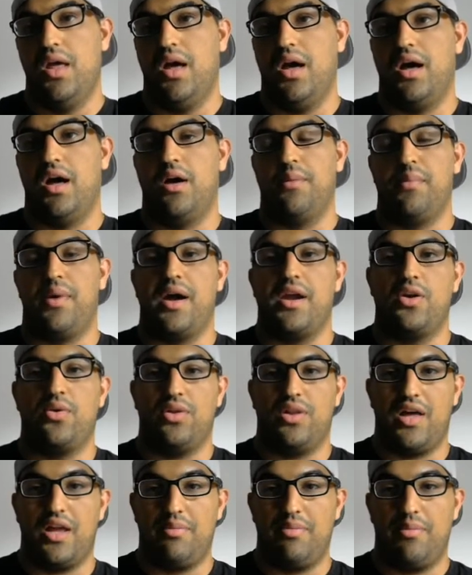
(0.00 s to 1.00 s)
I know a
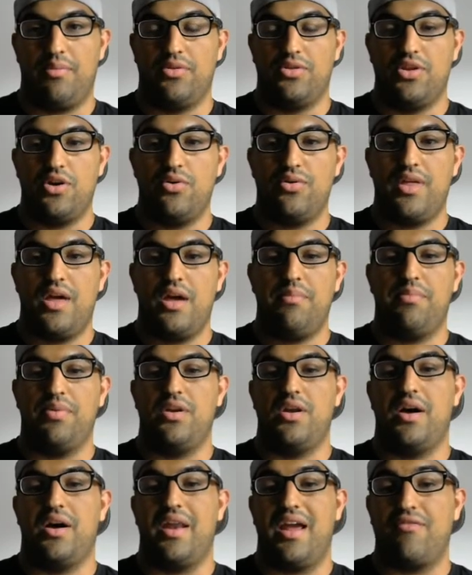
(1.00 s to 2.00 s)
lot of people know that, but
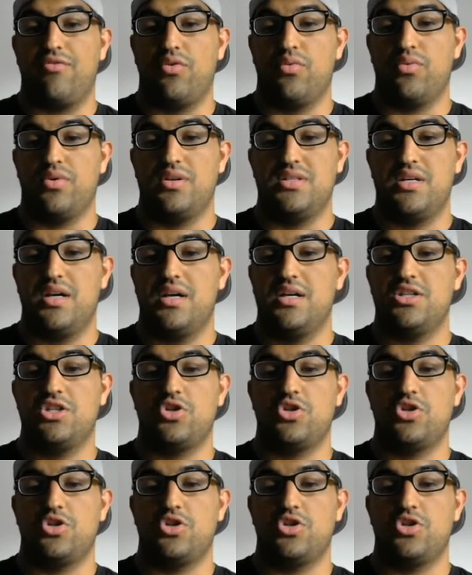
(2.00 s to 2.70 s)
not everyone does,